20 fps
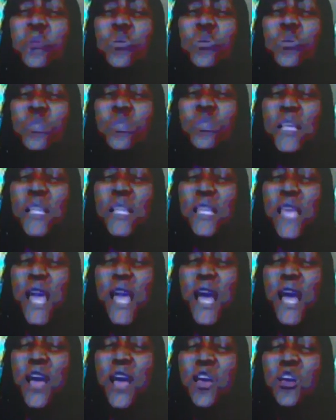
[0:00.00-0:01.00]
The
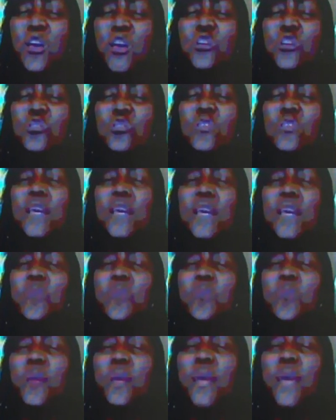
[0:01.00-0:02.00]
father to the
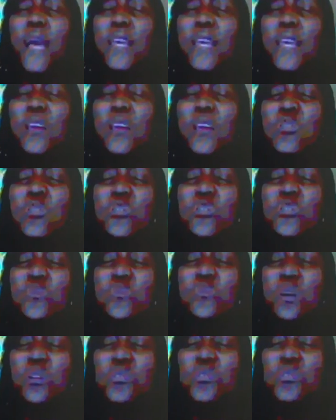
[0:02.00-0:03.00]
orphans,
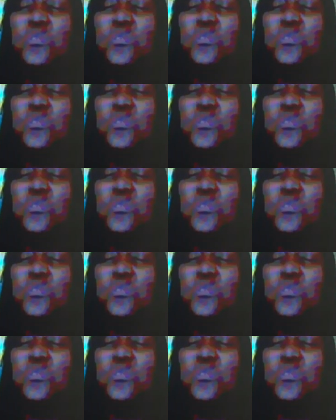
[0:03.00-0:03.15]
Jesus.